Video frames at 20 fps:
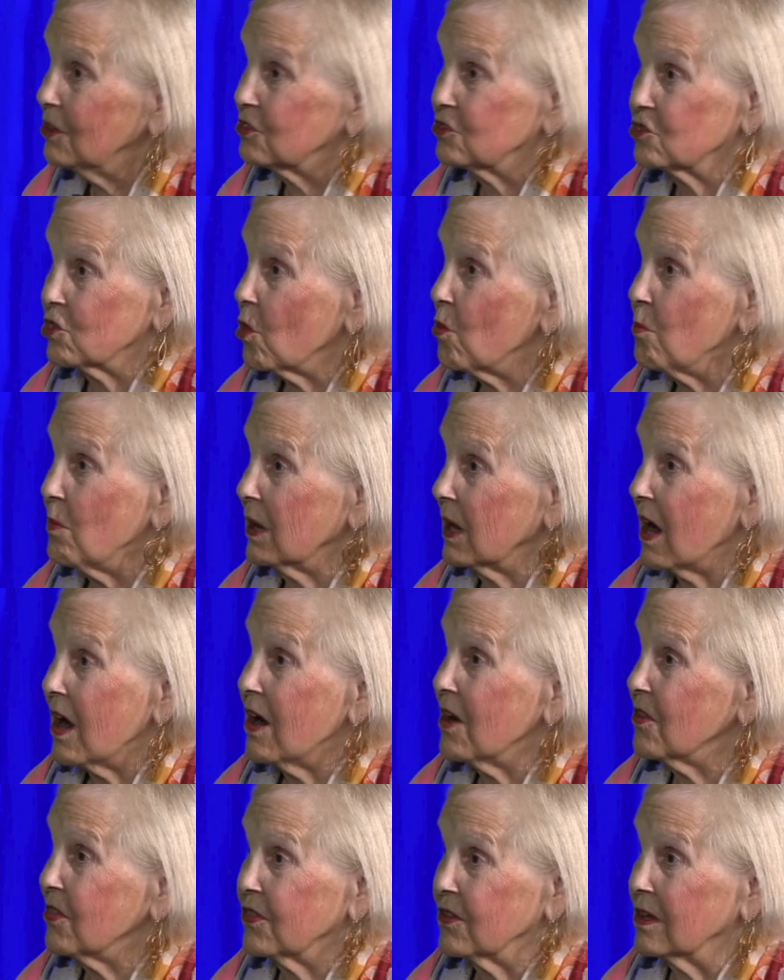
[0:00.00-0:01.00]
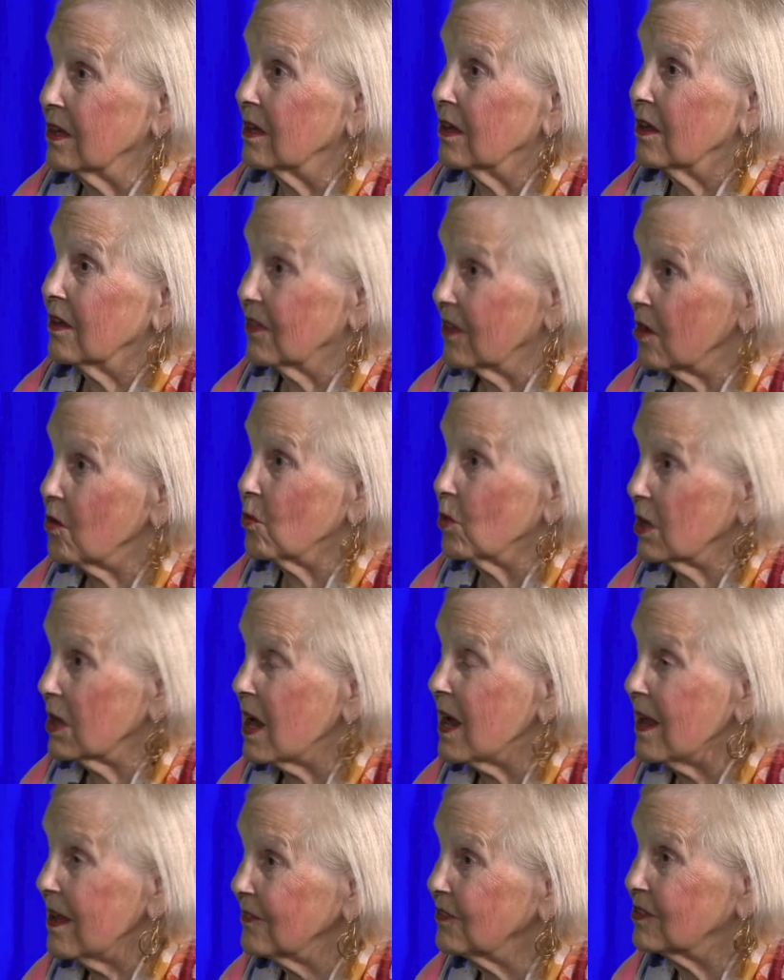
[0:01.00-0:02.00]
Joe McCarthy. There were
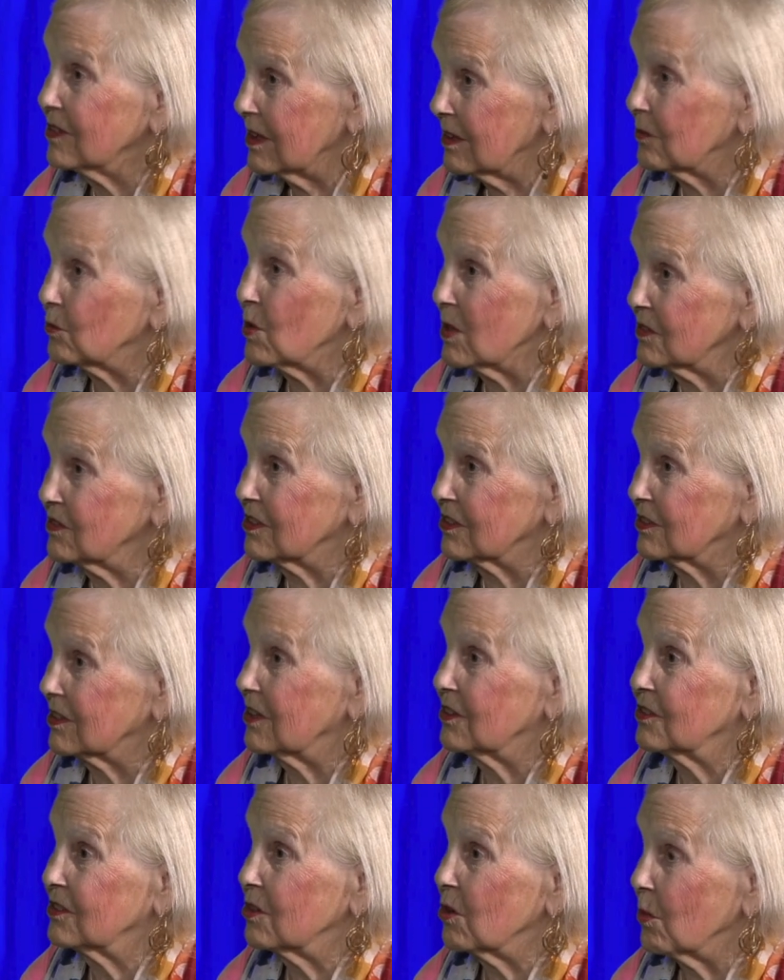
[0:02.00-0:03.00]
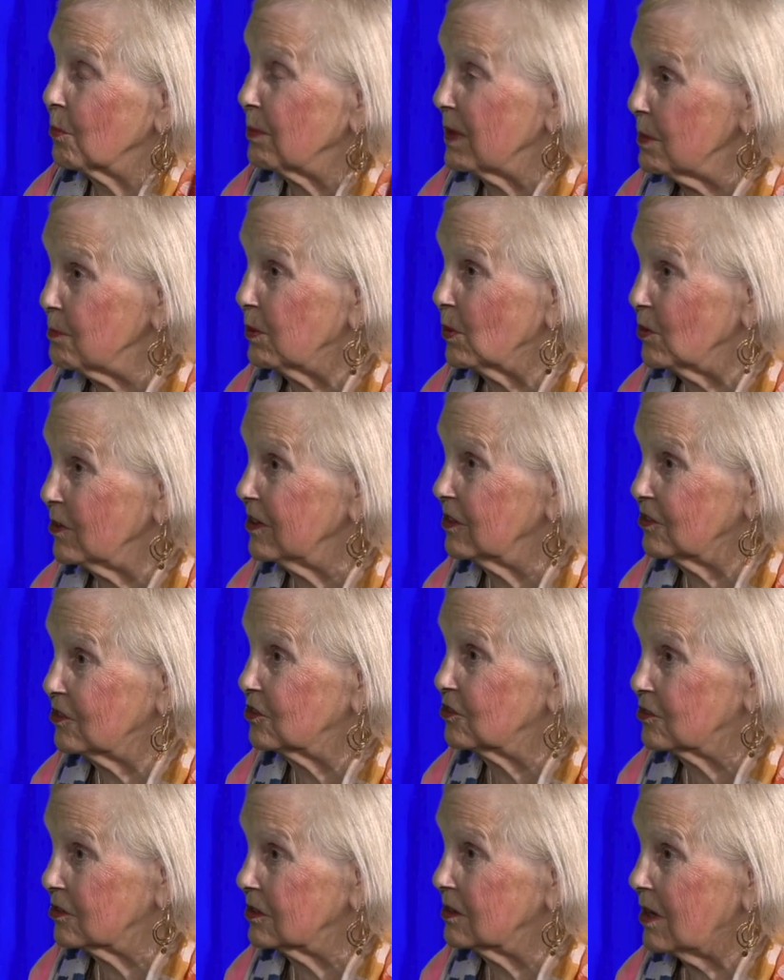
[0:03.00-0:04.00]
consequences because there were people that
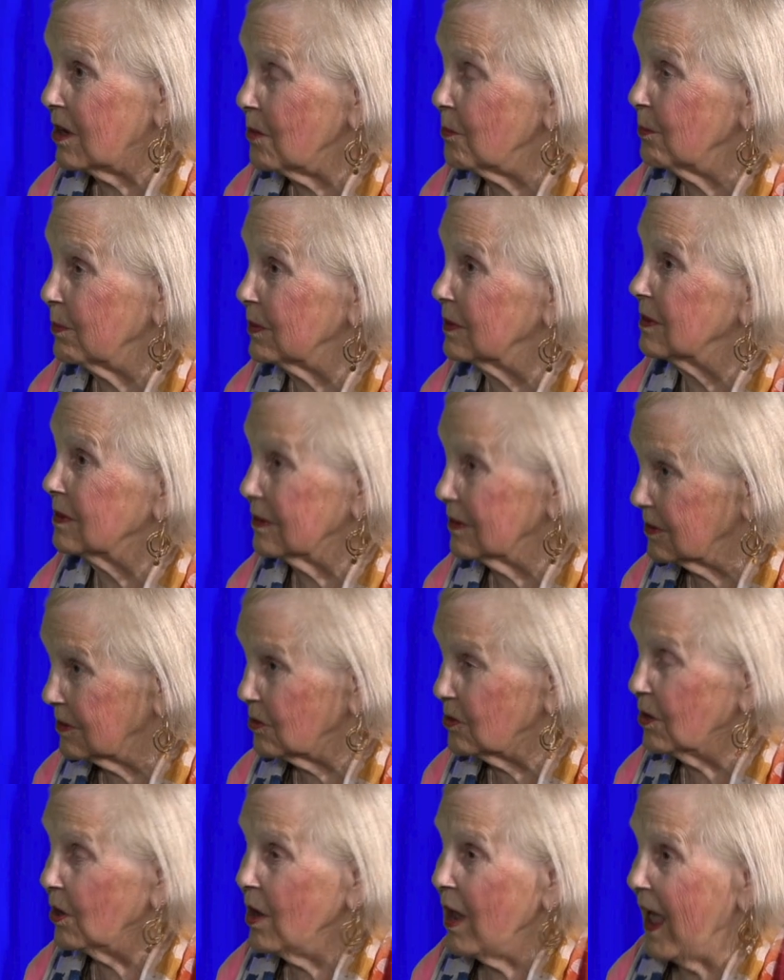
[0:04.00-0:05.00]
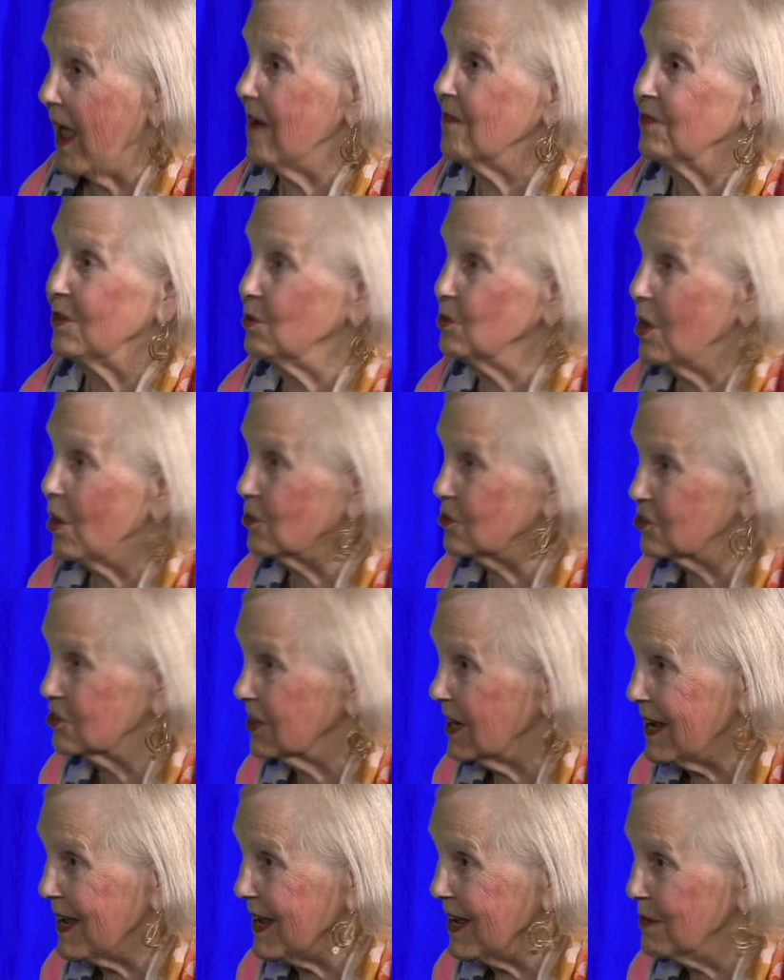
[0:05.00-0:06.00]
stood up and, have you no
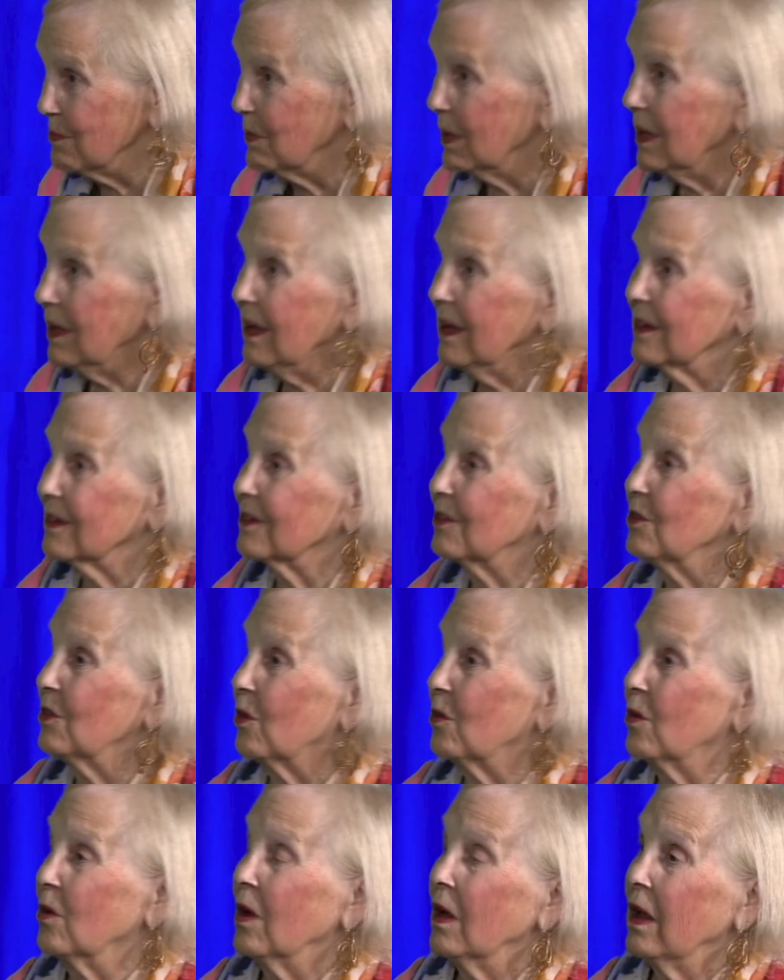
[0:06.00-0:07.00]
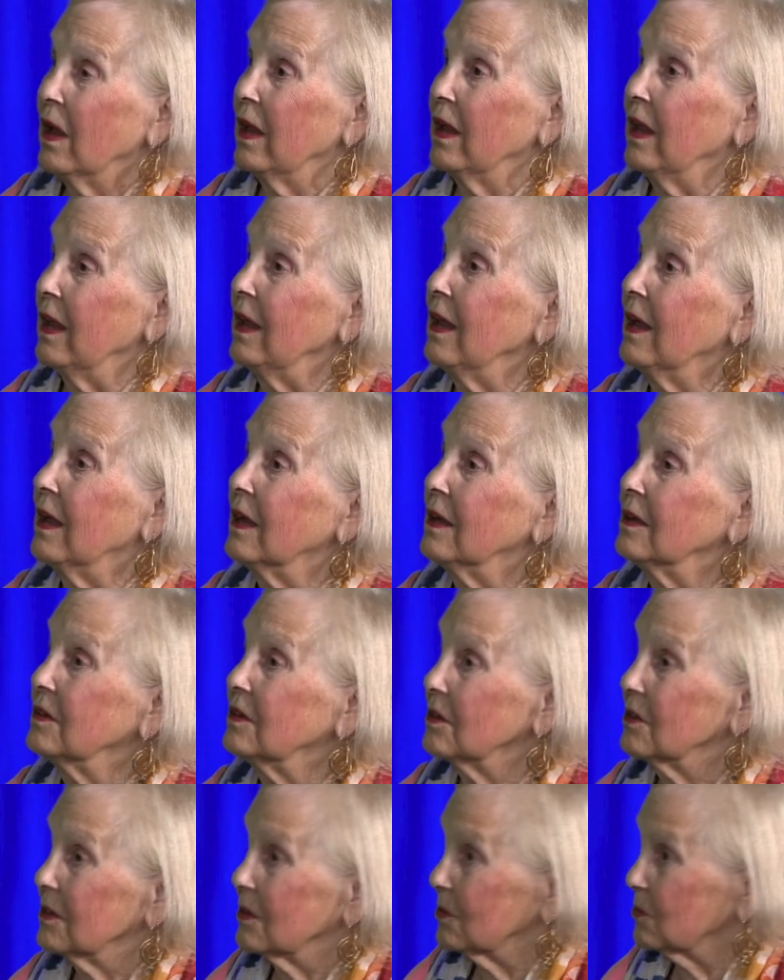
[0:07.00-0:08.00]
shame,
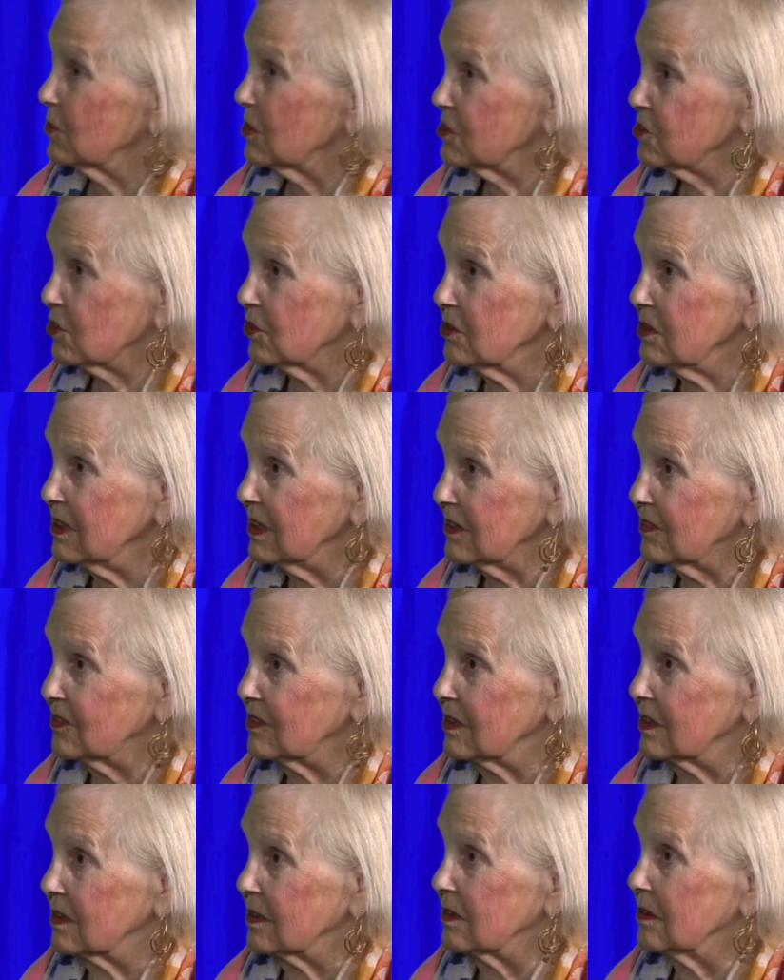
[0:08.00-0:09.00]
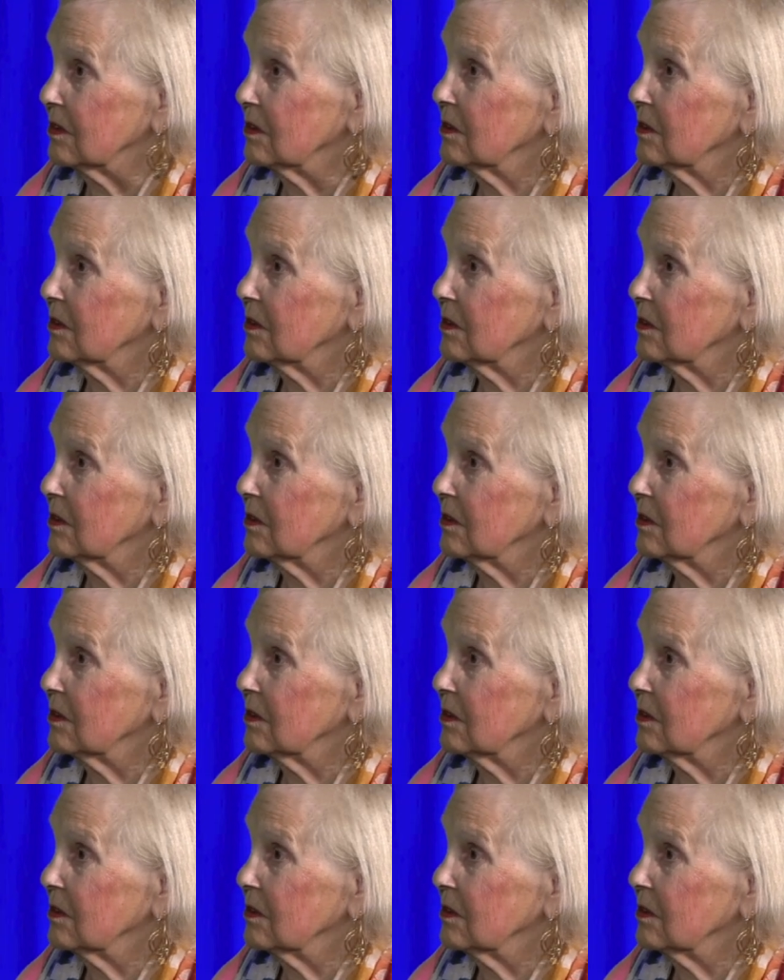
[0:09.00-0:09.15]
and Richard Nixon,